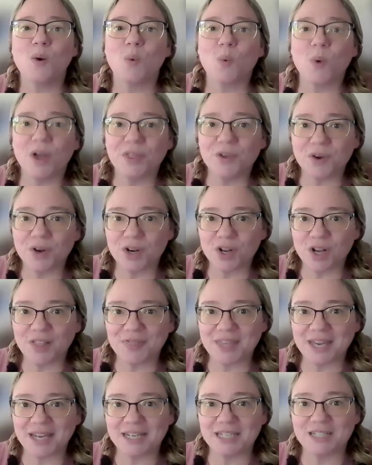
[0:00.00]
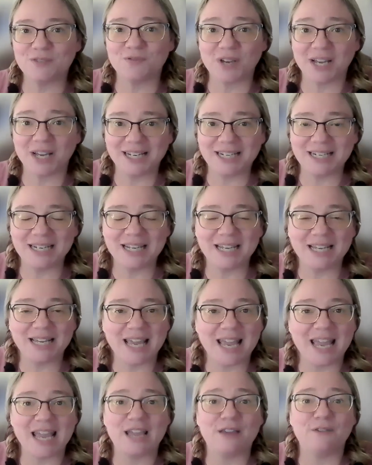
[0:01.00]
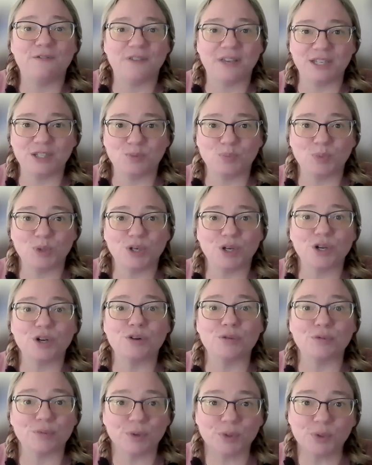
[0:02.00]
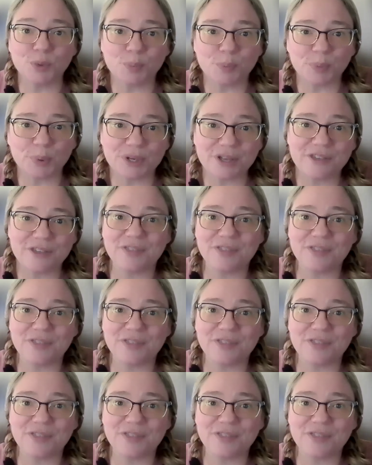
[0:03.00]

Whether or not that is finding a Facebook group